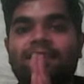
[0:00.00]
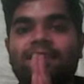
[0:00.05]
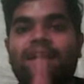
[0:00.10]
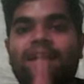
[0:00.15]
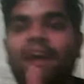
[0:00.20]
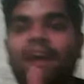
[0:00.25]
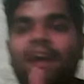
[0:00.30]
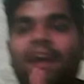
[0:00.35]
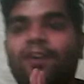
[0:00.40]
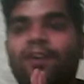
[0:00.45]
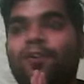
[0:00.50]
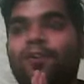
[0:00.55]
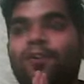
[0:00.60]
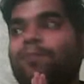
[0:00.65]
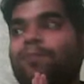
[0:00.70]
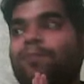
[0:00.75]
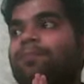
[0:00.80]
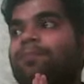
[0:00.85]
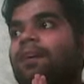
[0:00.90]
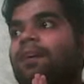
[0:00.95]
I hope
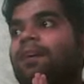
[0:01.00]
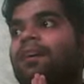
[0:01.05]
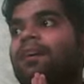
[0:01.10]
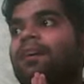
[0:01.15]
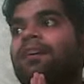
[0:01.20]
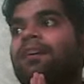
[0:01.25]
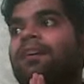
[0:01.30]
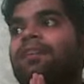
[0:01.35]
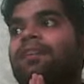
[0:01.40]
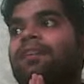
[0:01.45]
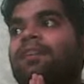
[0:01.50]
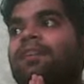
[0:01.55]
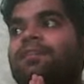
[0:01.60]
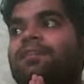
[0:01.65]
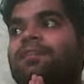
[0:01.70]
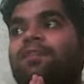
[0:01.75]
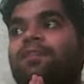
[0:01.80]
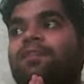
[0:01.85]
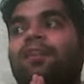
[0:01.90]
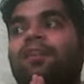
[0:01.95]
it is
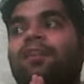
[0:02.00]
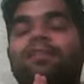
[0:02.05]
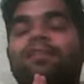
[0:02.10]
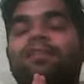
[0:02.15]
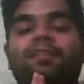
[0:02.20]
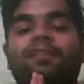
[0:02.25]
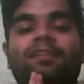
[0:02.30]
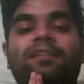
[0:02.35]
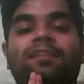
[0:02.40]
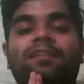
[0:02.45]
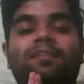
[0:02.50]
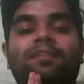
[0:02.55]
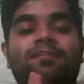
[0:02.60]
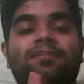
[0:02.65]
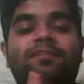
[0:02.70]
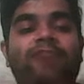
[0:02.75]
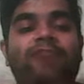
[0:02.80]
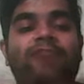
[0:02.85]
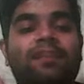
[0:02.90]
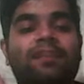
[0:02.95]
not
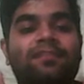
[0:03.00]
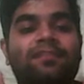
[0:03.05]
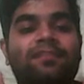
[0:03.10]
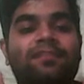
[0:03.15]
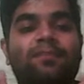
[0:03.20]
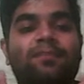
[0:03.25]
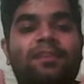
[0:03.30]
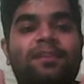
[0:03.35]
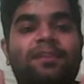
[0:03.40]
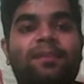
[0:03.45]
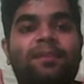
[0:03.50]
distracting to anyone,